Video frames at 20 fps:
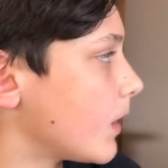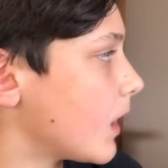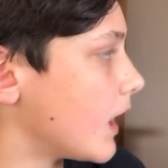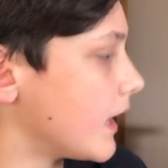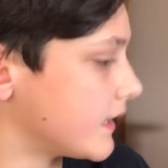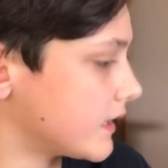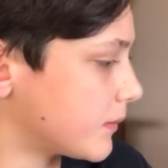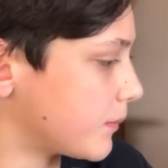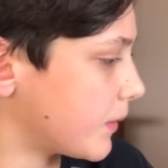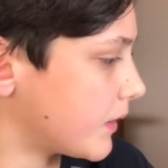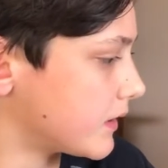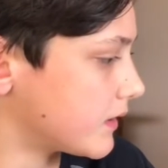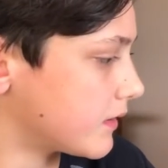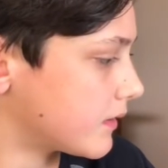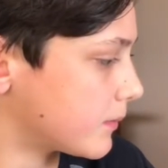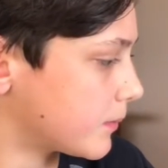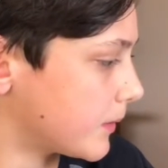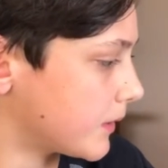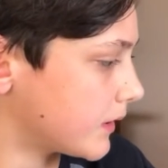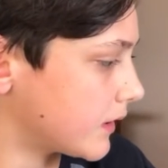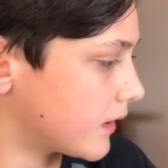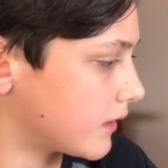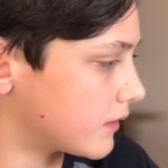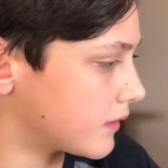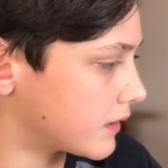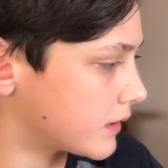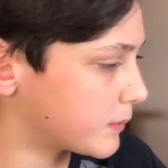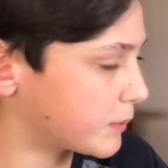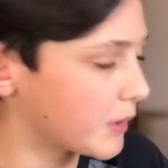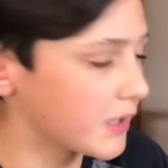Isopods and
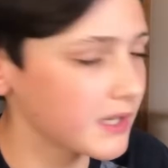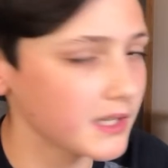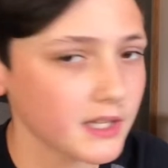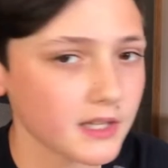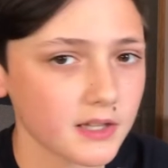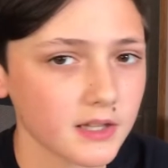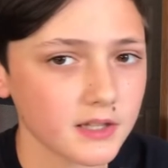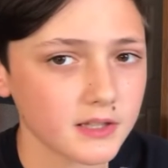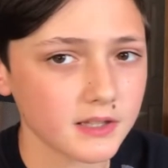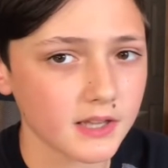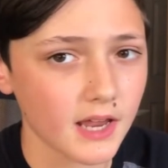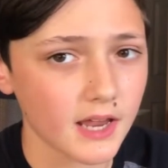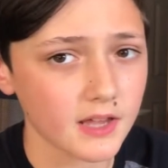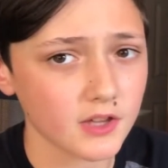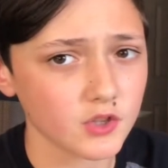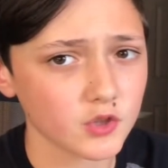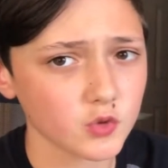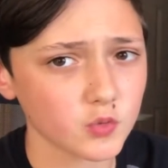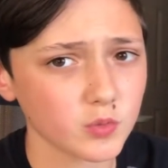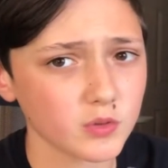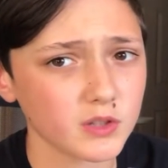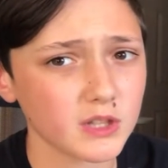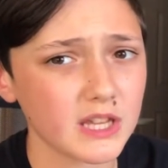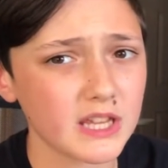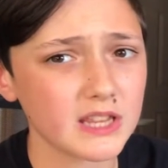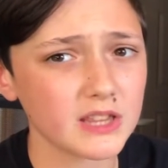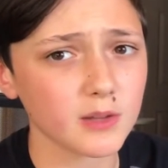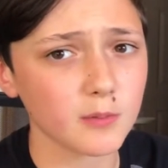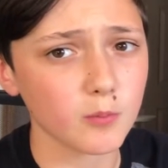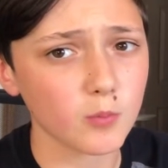springtails will
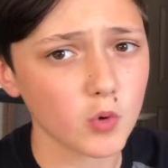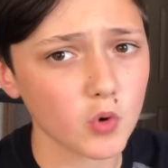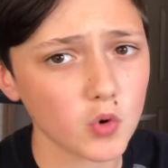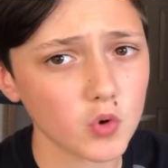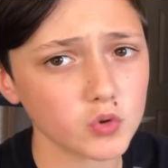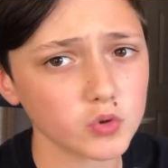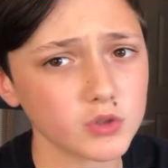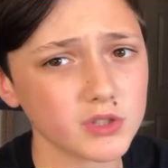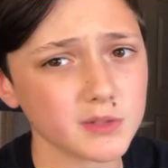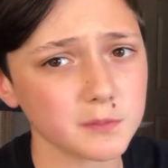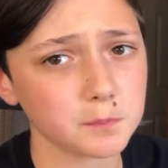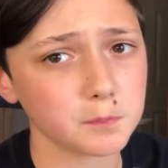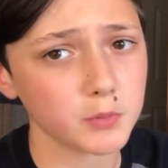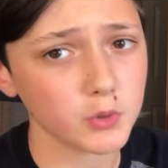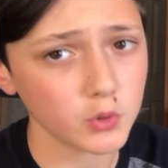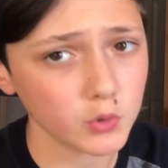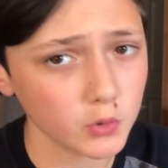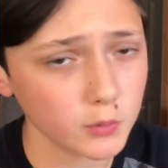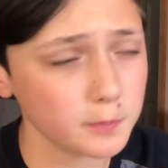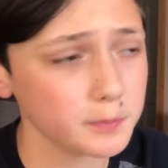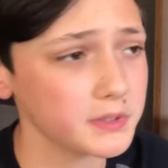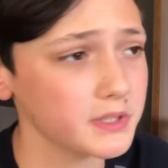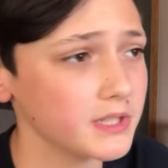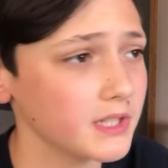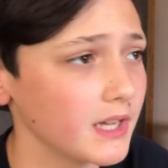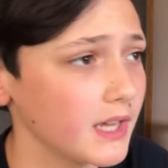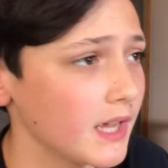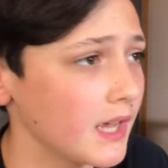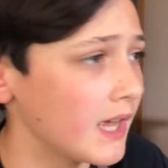eat the molds and poops